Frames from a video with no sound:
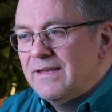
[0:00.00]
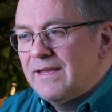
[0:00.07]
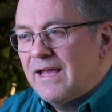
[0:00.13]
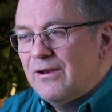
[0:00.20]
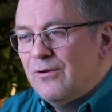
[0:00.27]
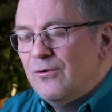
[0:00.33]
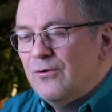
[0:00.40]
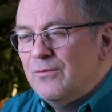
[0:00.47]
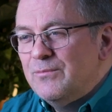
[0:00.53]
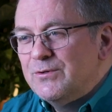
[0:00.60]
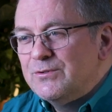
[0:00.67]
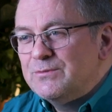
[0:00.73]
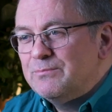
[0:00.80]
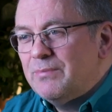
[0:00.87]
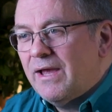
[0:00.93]
kind of
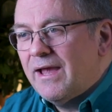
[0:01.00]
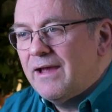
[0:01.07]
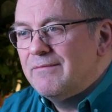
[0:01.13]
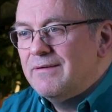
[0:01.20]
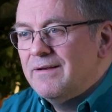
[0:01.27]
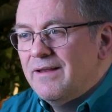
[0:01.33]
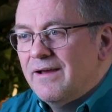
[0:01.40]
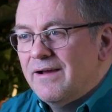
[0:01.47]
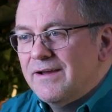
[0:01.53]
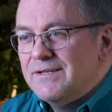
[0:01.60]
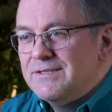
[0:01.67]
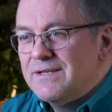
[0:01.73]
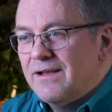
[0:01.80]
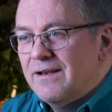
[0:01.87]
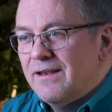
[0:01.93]
almost
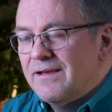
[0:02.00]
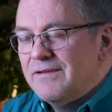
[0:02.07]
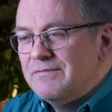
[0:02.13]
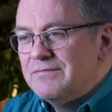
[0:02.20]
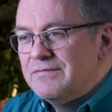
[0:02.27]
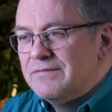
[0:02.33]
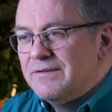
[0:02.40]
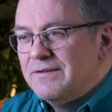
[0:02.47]
paralyze our life.